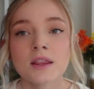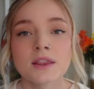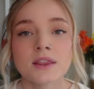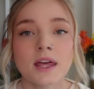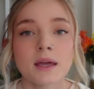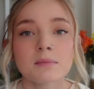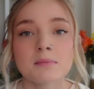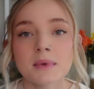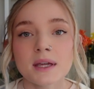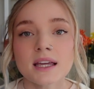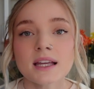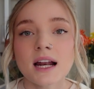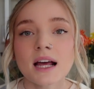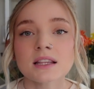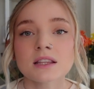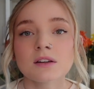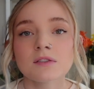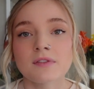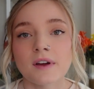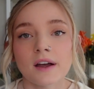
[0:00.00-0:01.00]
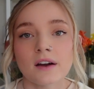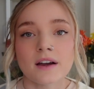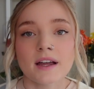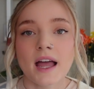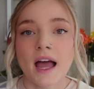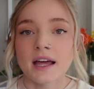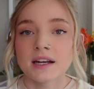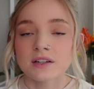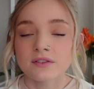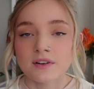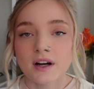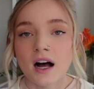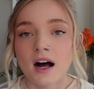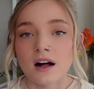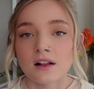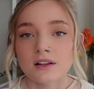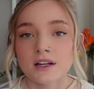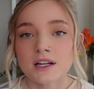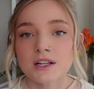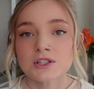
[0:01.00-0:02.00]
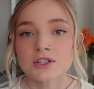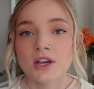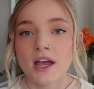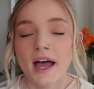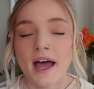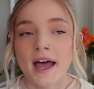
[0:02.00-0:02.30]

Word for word: They meet at the very end of college